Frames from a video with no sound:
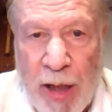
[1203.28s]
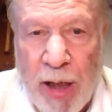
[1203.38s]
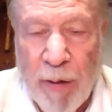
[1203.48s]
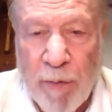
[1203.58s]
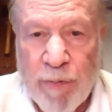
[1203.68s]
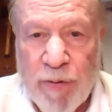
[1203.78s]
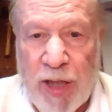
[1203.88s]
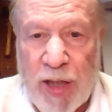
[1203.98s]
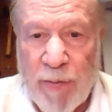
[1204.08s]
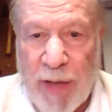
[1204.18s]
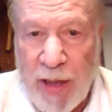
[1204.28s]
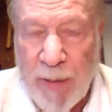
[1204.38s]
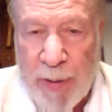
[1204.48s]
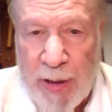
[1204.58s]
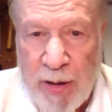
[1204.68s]
of the
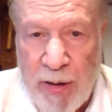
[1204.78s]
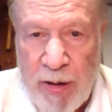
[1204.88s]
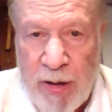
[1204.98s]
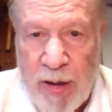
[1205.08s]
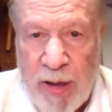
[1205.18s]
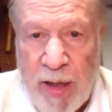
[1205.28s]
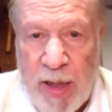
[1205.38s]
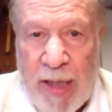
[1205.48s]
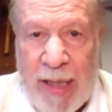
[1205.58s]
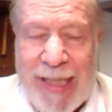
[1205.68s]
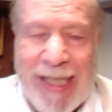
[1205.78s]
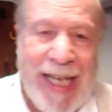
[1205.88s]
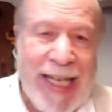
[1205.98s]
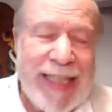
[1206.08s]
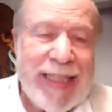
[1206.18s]
development.
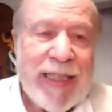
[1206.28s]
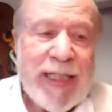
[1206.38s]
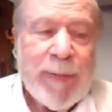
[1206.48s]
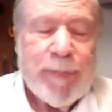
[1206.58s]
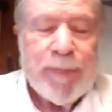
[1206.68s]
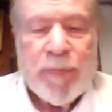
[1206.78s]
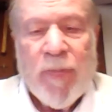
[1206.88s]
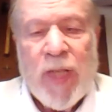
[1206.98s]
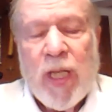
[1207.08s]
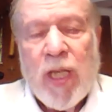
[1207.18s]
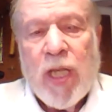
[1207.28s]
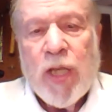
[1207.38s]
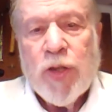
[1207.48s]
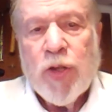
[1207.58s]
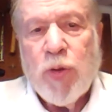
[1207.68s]
Secondly,
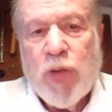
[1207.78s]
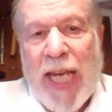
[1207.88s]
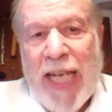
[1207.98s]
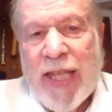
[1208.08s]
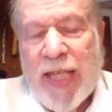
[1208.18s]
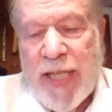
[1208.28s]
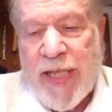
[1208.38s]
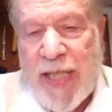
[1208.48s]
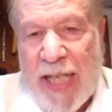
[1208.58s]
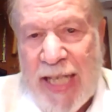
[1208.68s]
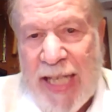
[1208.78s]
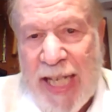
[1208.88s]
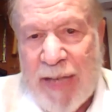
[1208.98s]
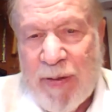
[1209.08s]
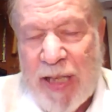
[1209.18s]
to take this
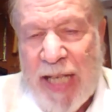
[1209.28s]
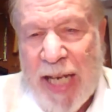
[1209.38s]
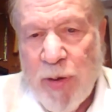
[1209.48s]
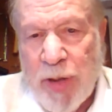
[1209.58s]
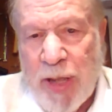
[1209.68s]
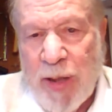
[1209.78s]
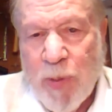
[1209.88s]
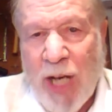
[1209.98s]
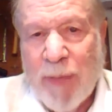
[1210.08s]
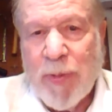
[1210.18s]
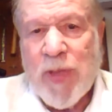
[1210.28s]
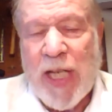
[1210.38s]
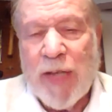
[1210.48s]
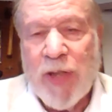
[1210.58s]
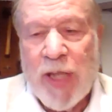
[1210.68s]
again, not only the problem
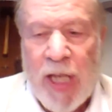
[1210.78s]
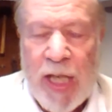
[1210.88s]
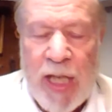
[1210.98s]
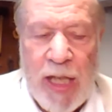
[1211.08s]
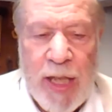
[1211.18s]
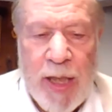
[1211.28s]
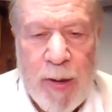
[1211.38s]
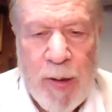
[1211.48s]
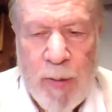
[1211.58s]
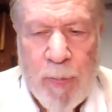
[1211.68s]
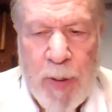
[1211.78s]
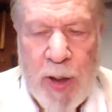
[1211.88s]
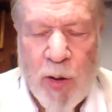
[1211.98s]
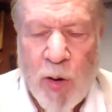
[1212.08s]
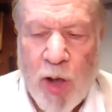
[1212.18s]
solving,
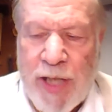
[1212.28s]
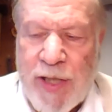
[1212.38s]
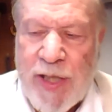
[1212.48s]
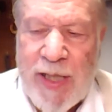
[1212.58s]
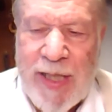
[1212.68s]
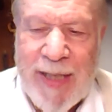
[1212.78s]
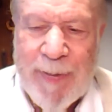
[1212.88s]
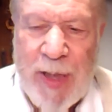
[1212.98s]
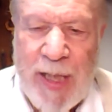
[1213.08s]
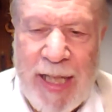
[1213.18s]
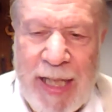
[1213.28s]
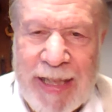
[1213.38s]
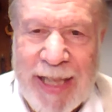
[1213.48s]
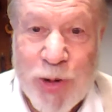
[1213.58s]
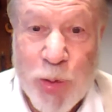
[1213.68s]
because
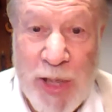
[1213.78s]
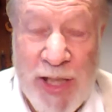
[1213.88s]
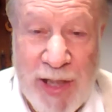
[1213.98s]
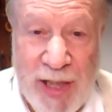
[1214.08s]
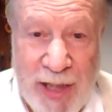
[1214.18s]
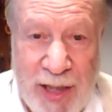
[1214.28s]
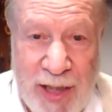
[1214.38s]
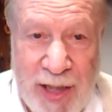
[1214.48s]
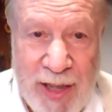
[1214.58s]
electricity